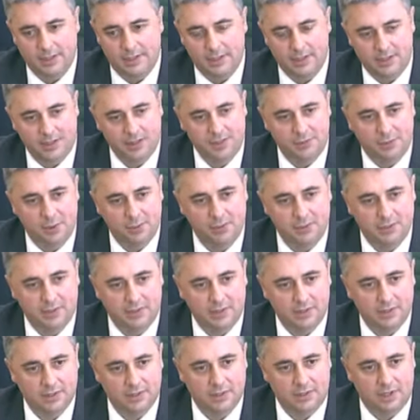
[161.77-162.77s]
that
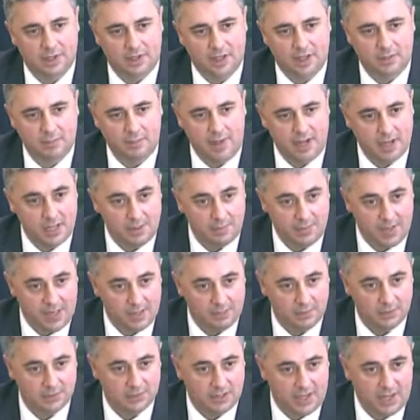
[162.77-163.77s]
disrupted uh, many
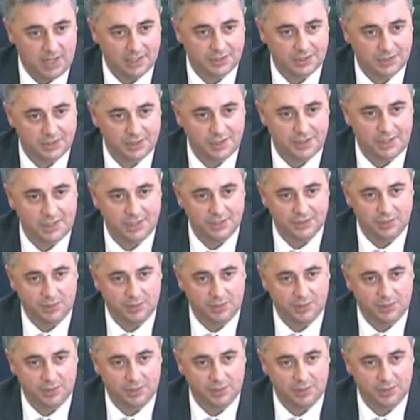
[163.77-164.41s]
people's electricity